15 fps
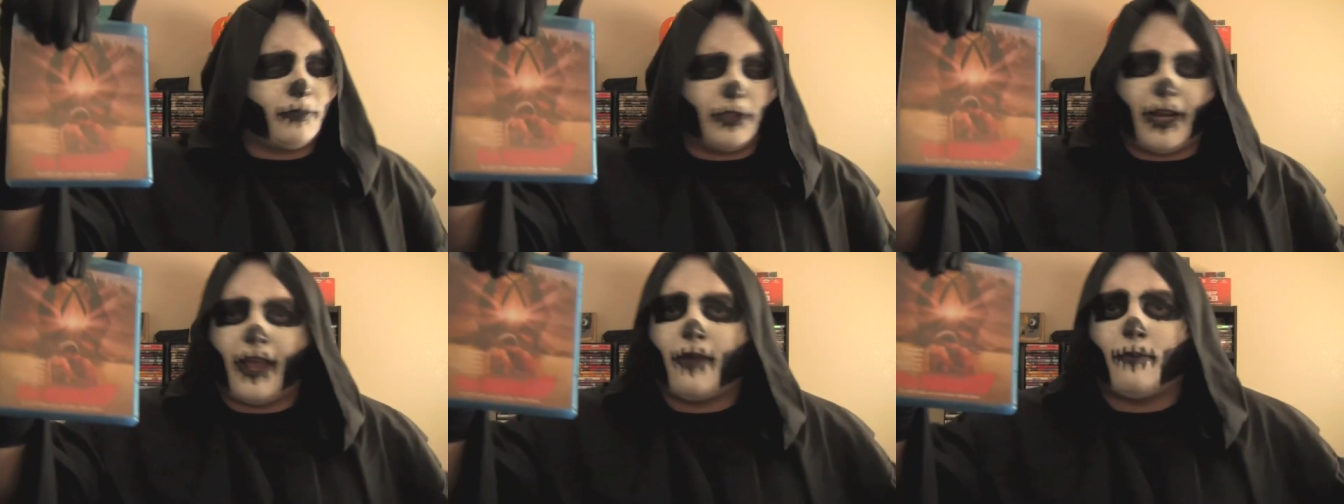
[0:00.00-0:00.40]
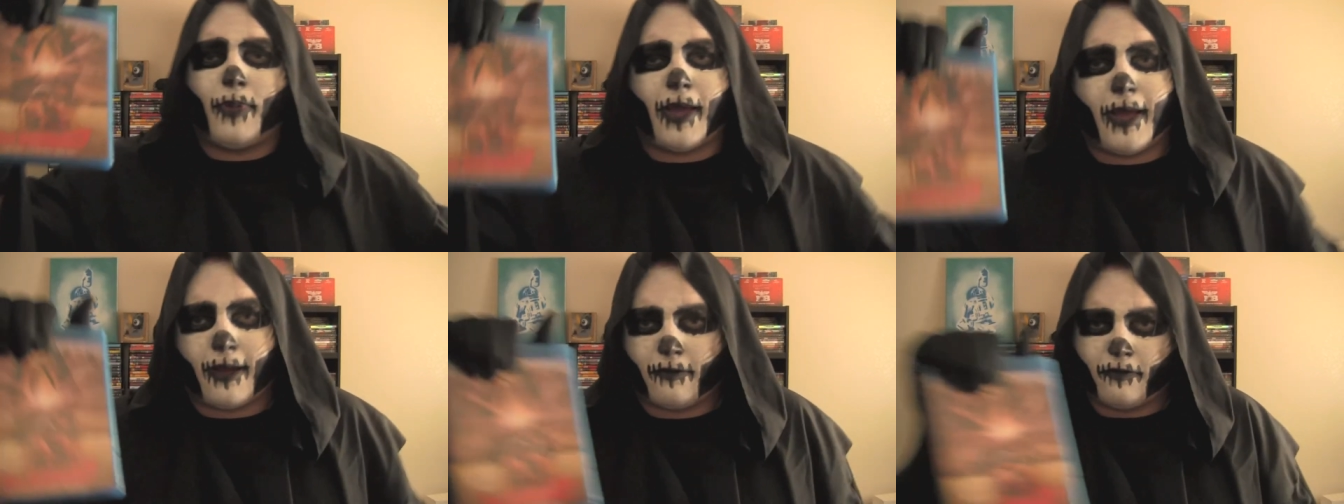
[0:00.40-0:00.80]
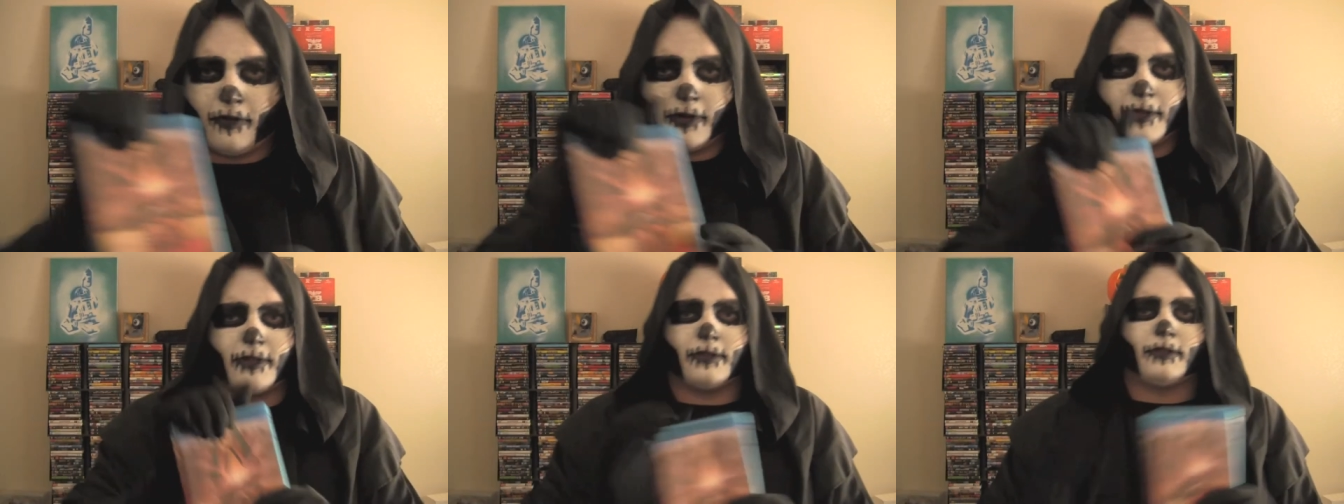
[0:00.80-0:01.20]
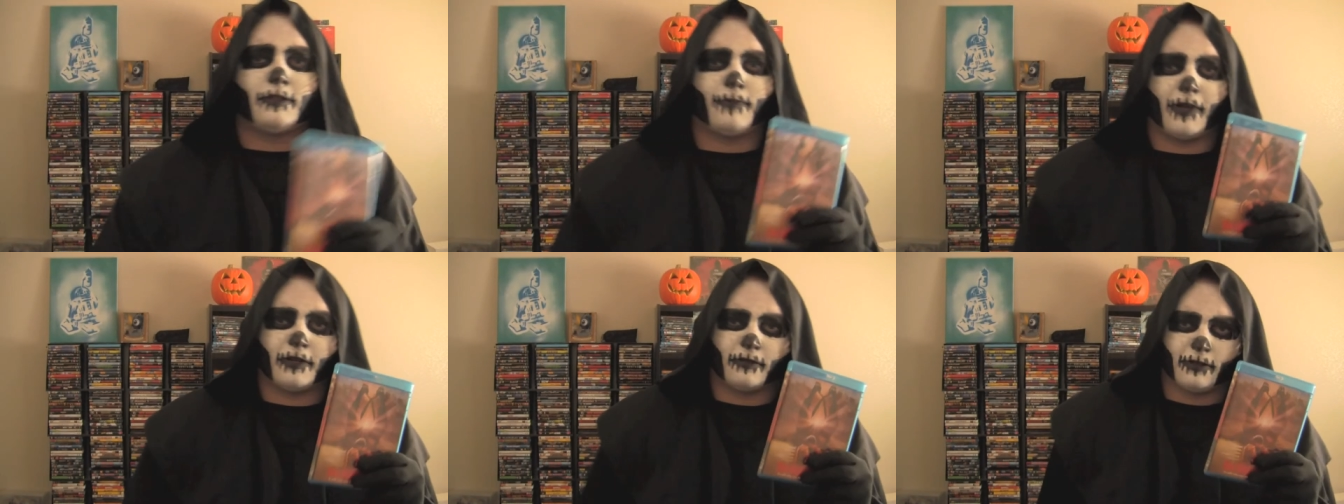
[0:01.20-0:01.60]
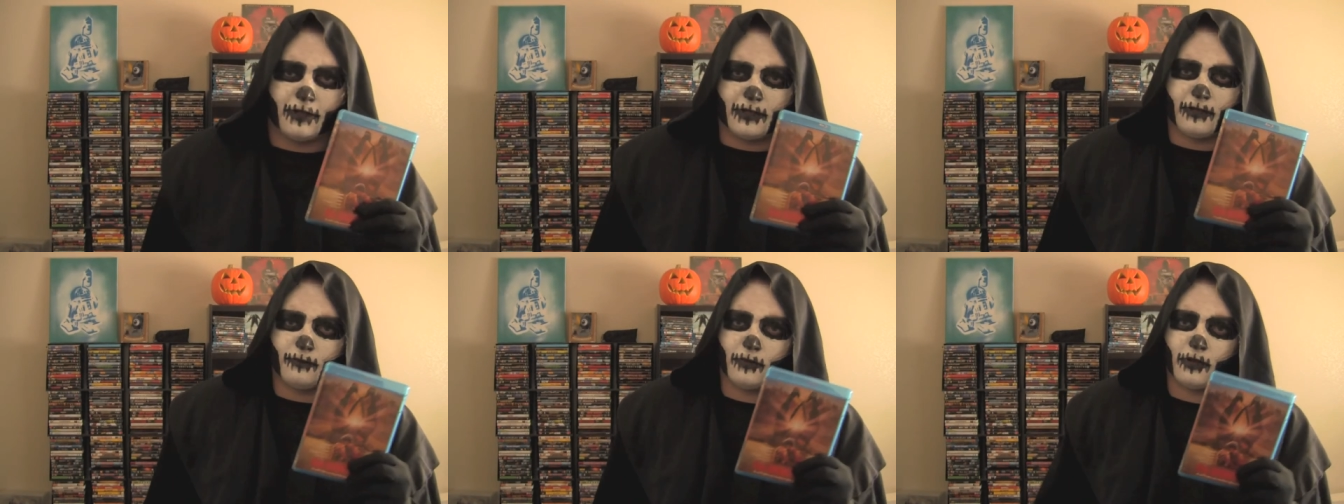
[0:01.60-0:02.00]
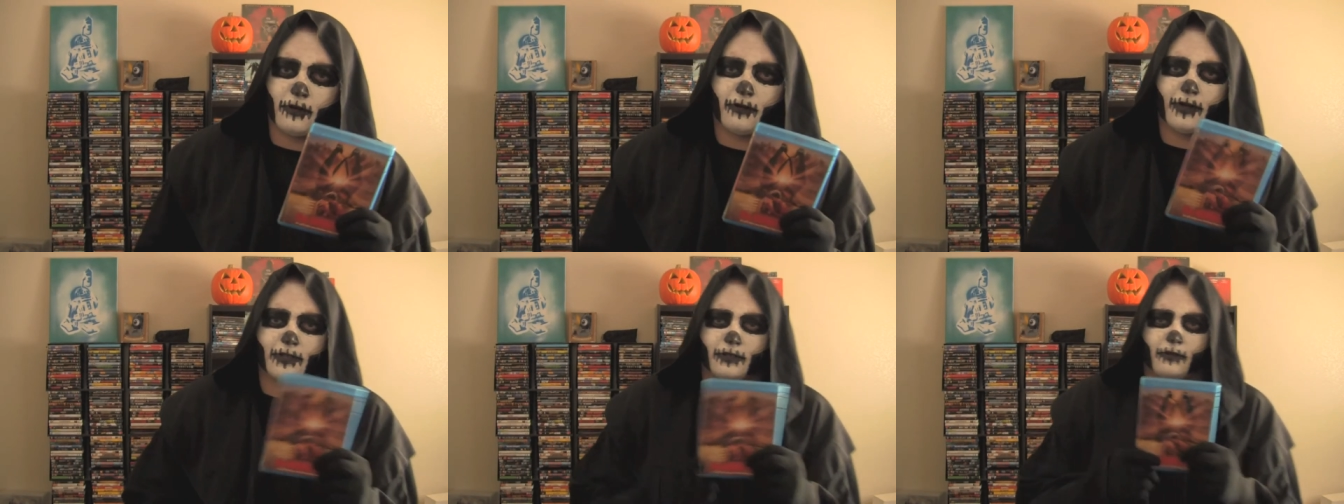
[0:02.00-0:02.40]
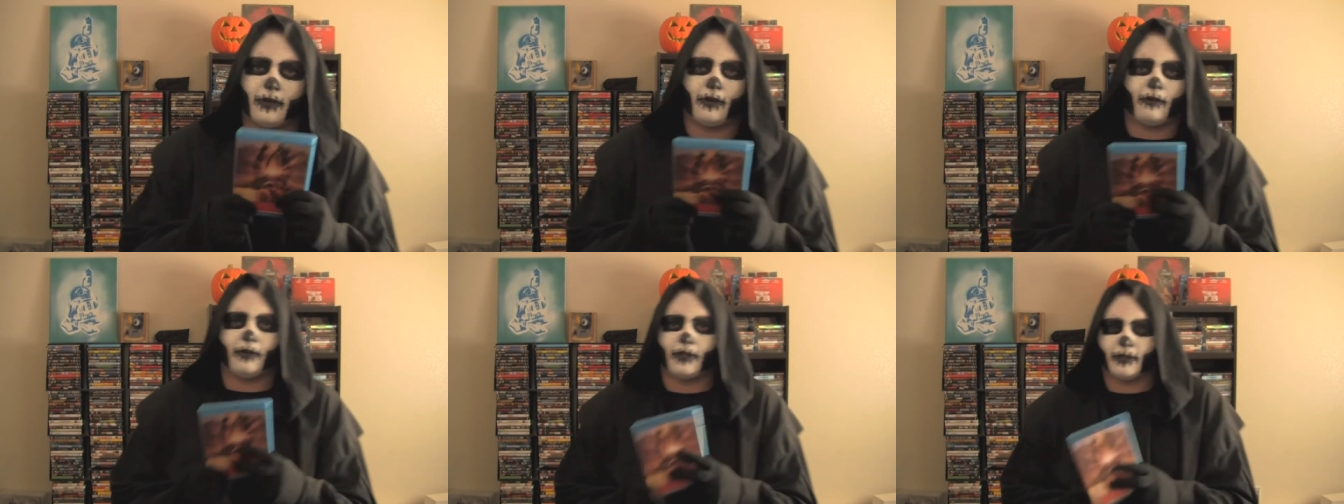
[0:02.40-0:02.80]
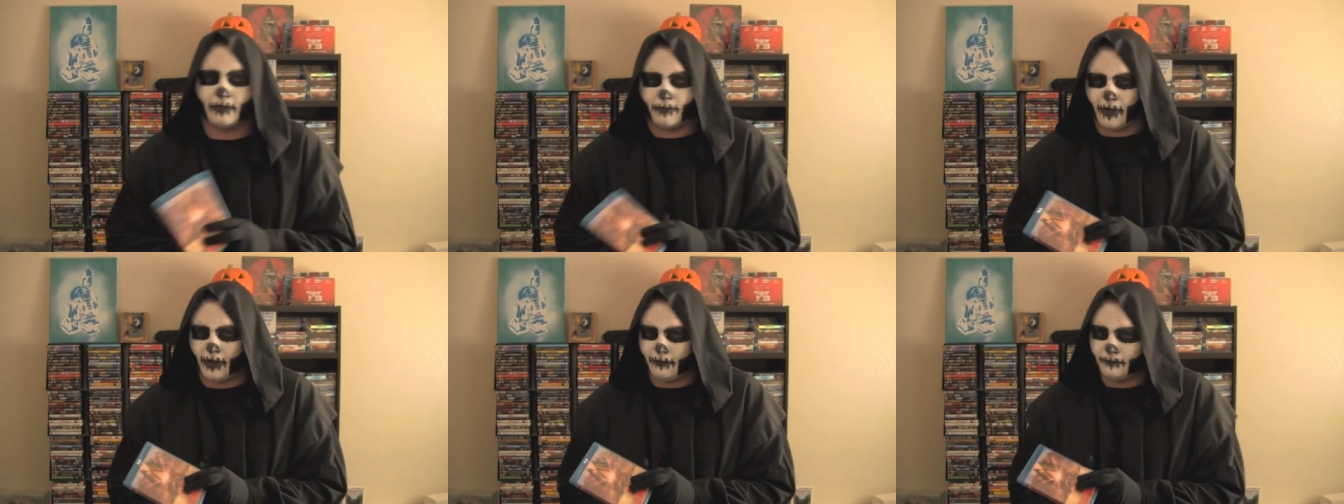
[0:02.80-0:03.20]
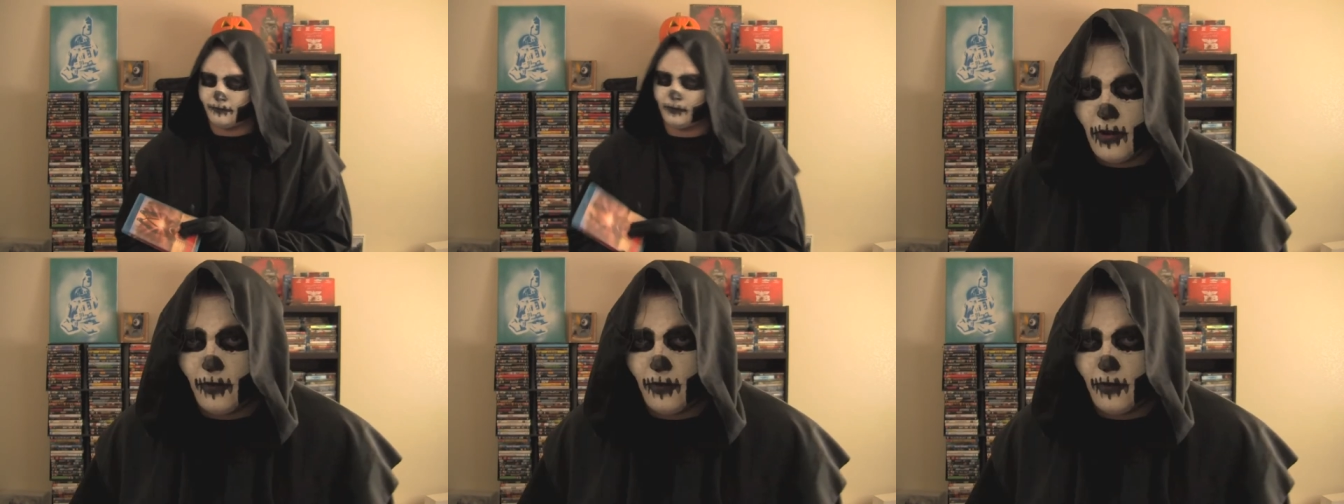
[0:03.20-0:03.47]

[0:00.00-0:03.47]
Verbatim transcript: jam-packed fucking special disc and Blu-ray, so here it is, man.